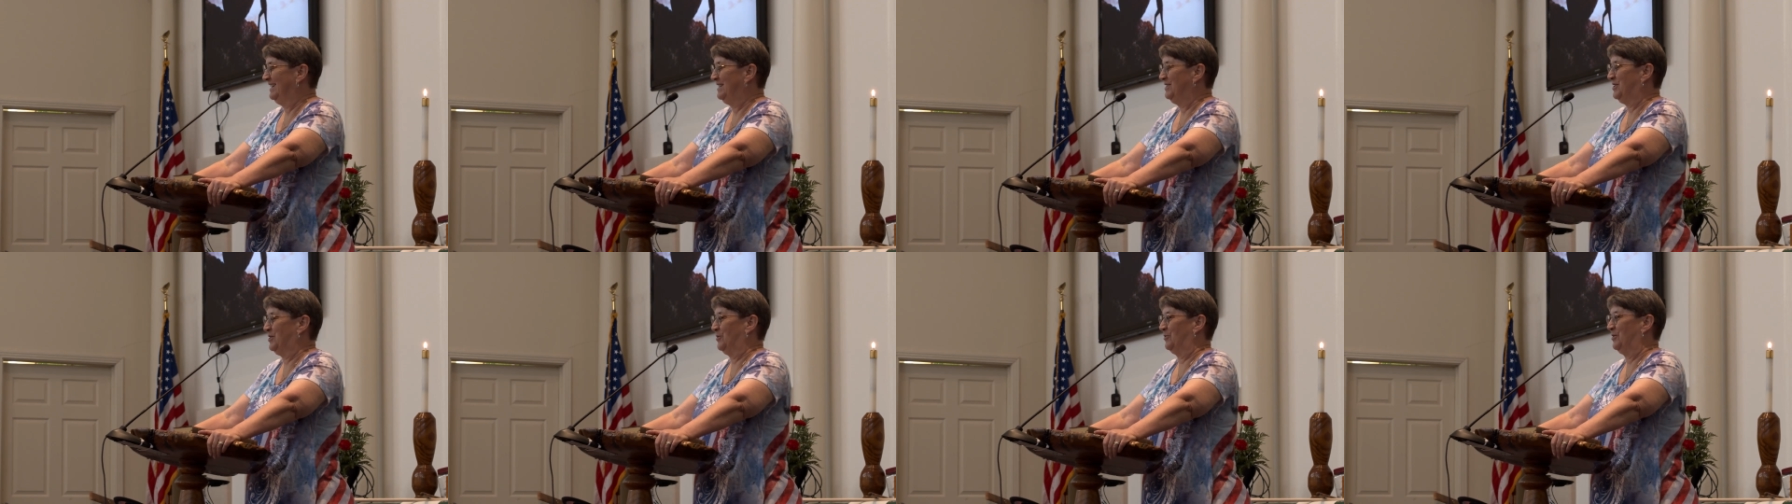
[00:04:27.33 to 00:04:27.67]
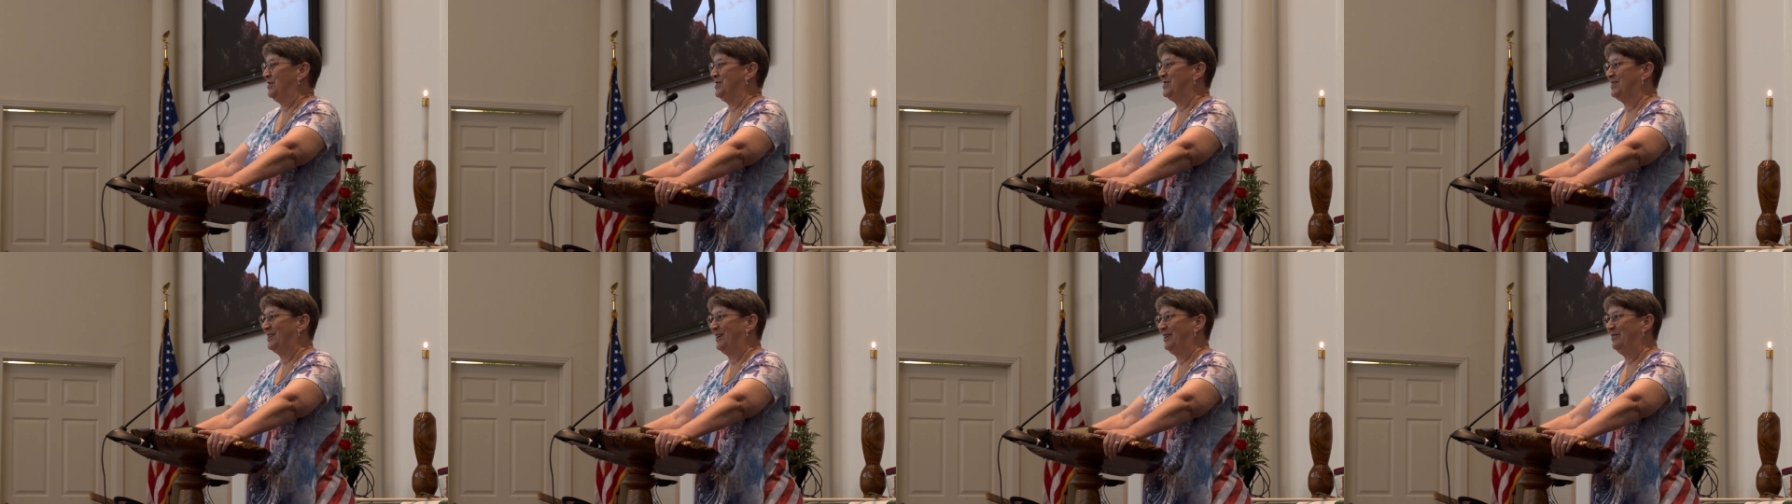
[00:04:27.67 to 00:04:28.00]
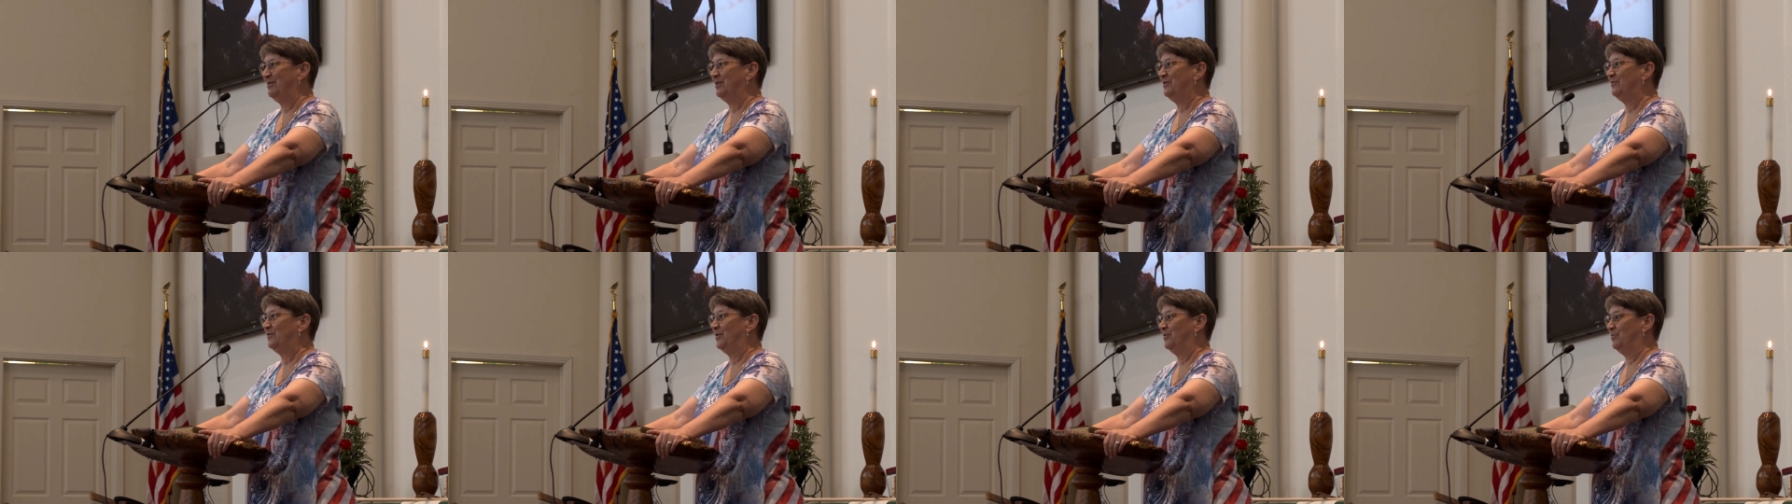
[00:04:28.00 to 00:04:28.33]
he's
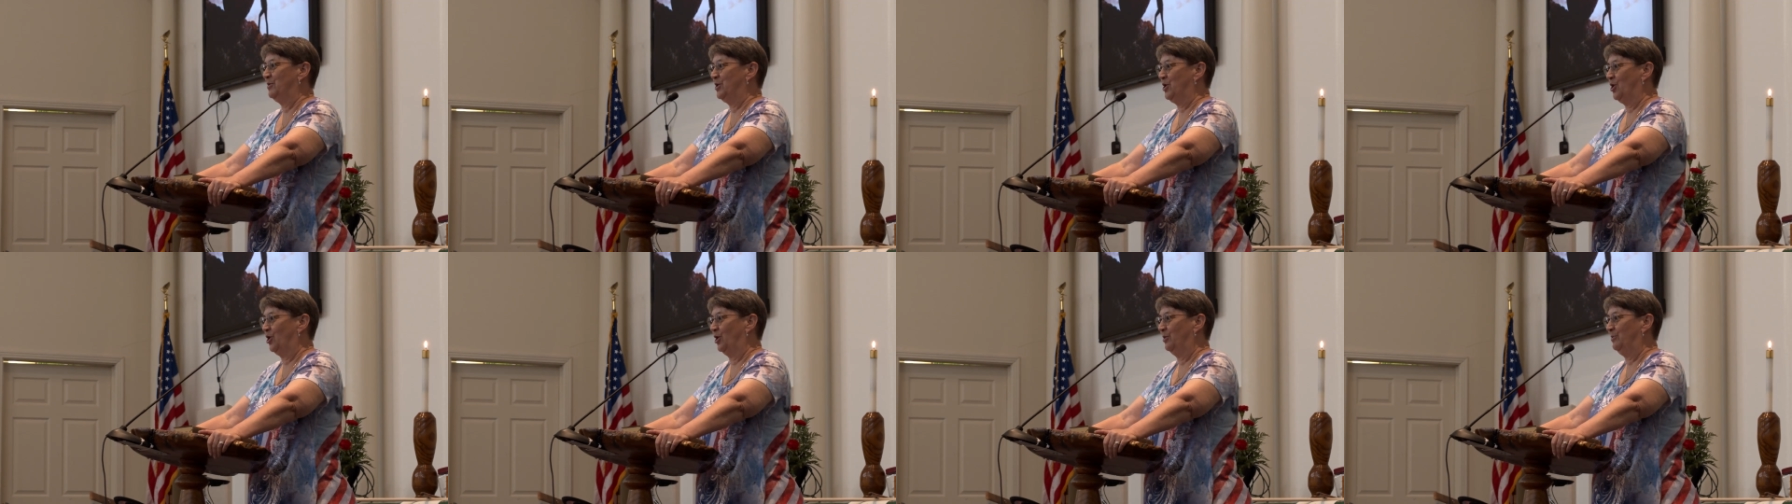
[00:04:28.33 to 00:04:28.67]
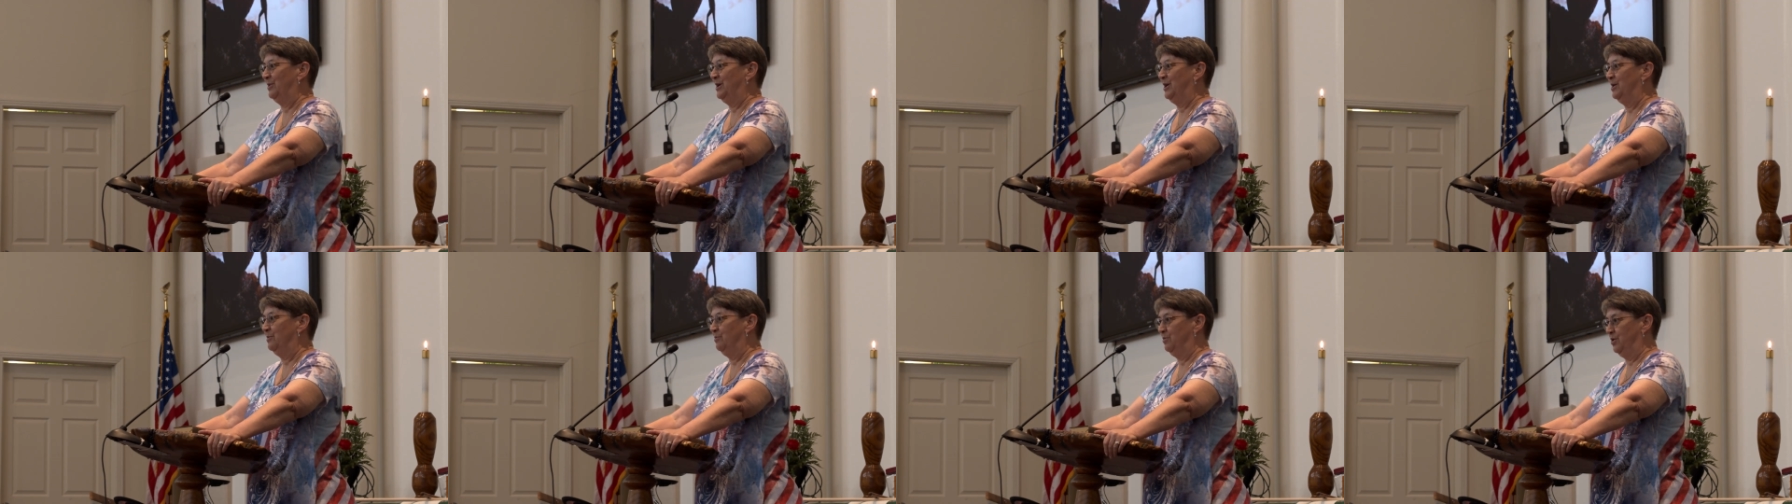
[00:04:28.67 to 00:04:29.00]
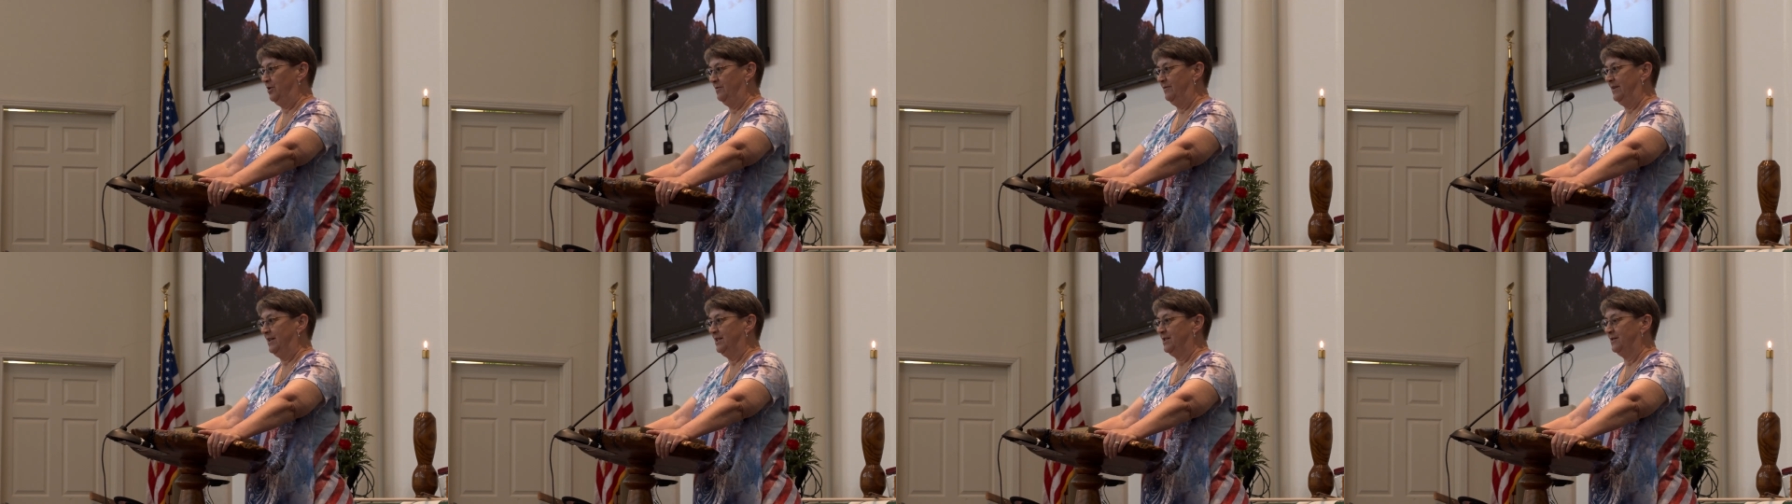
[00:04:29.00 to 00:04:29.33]
retiring from the Army and
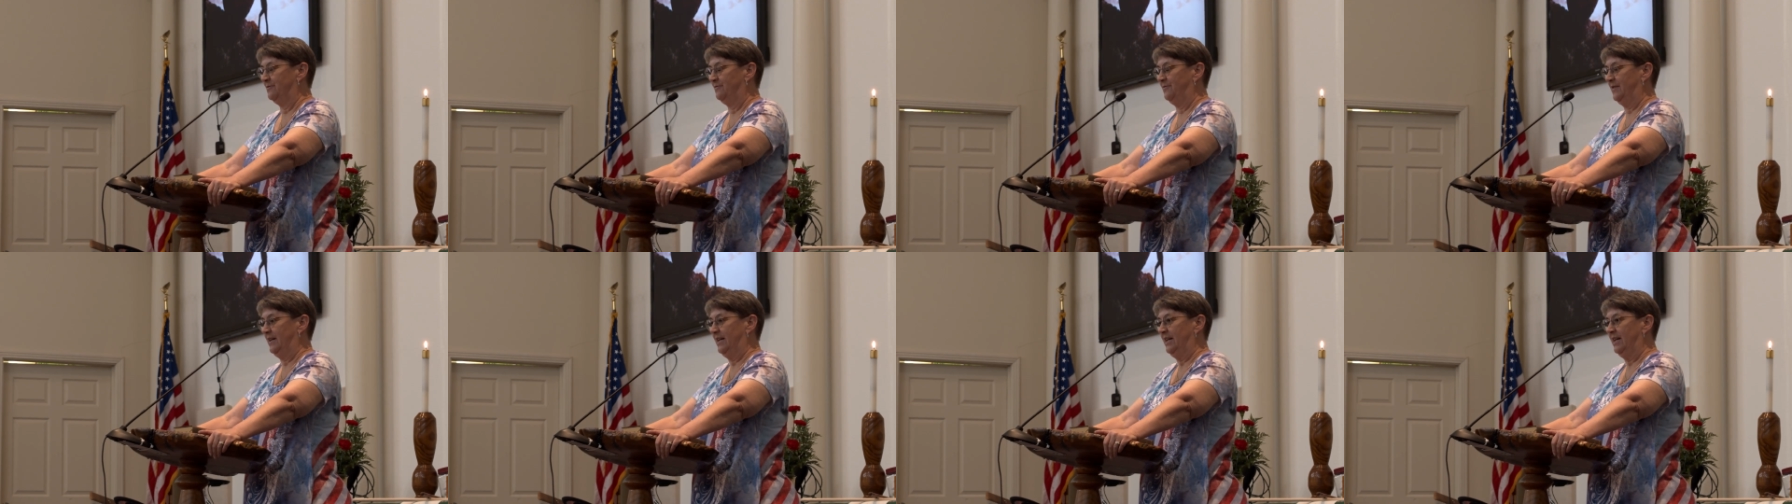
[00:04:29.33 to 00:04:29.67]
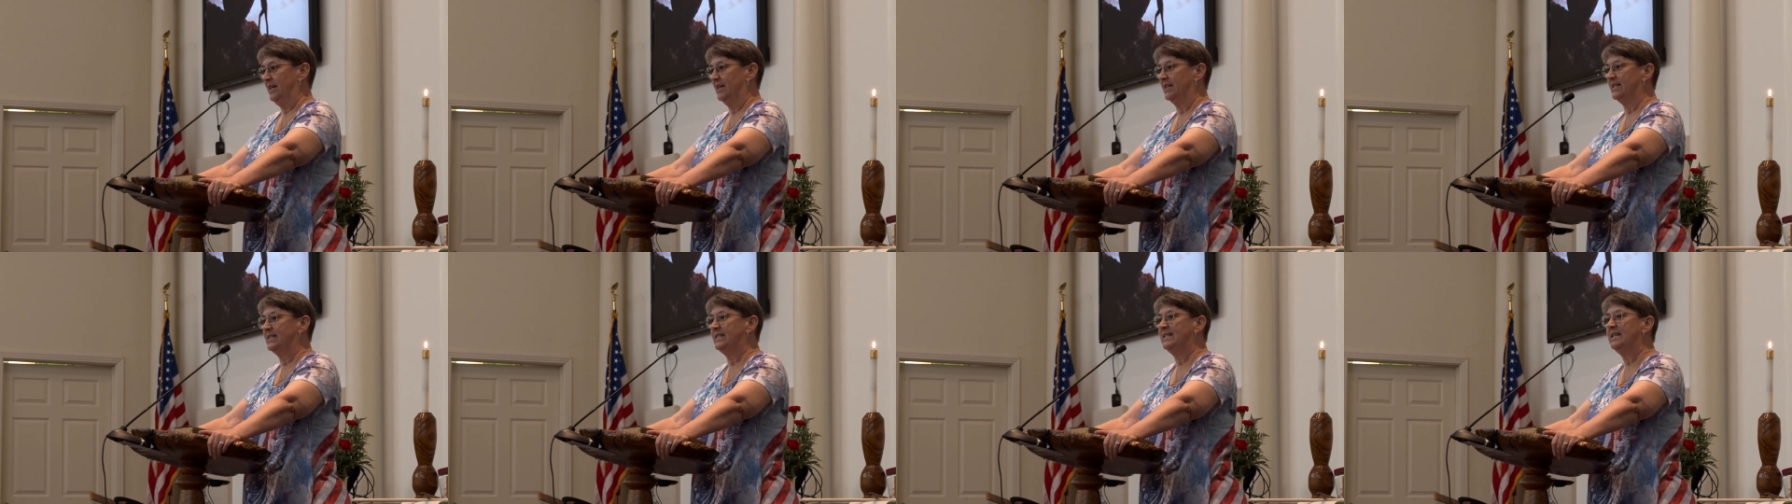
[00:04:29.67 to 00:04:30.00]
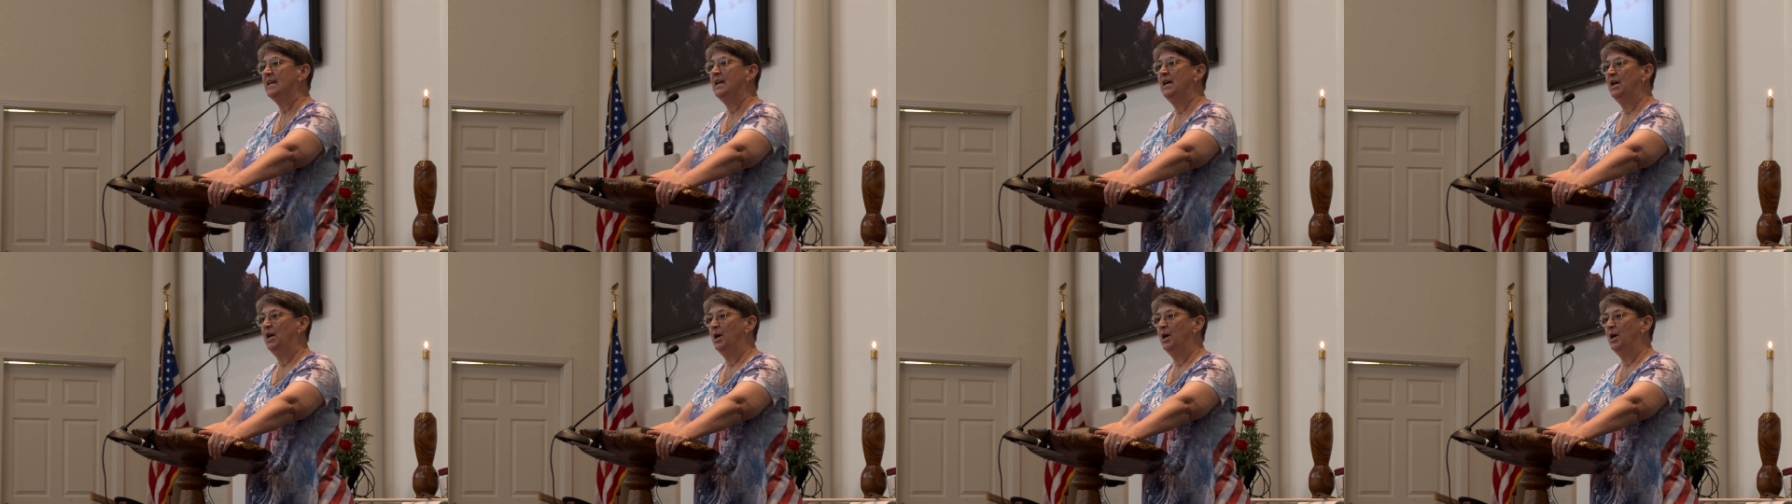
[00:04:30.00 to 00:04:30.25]
moving to Phoenix.